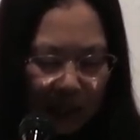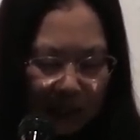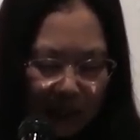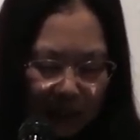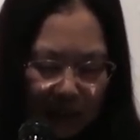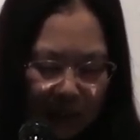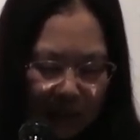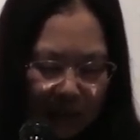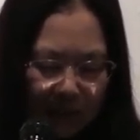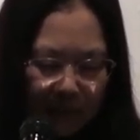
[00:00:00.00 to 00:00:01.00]
And yet,
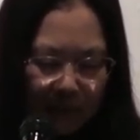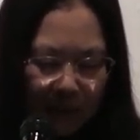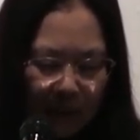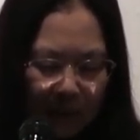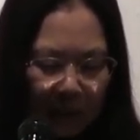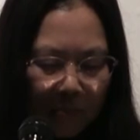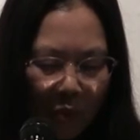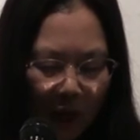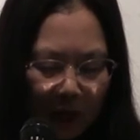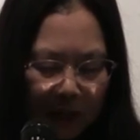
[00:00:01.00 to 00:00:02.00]

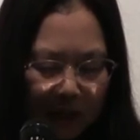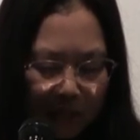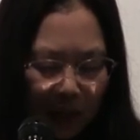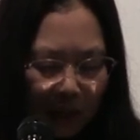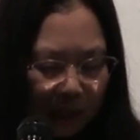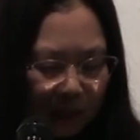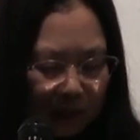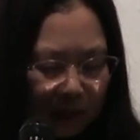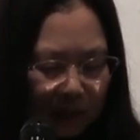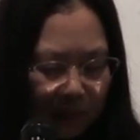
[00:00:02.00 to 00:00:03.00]
somewhere nearby,
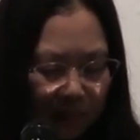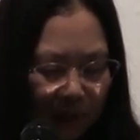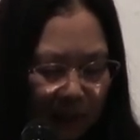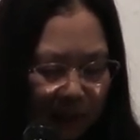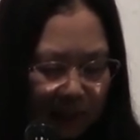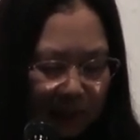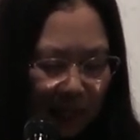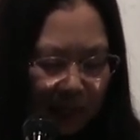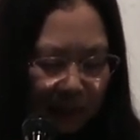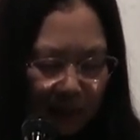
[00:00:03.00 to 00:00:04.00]
something is
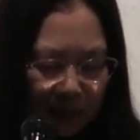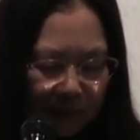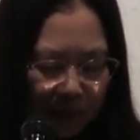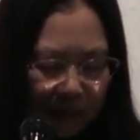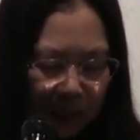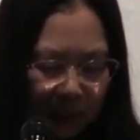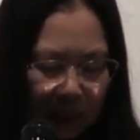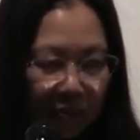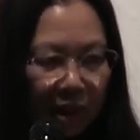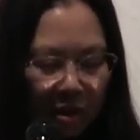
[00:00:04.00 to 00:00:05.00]
silently beaming
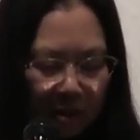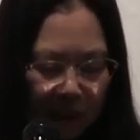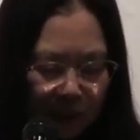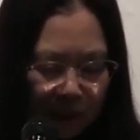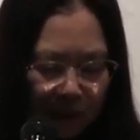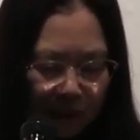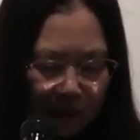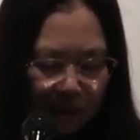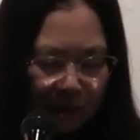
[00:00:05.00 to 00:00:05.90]
in recognition.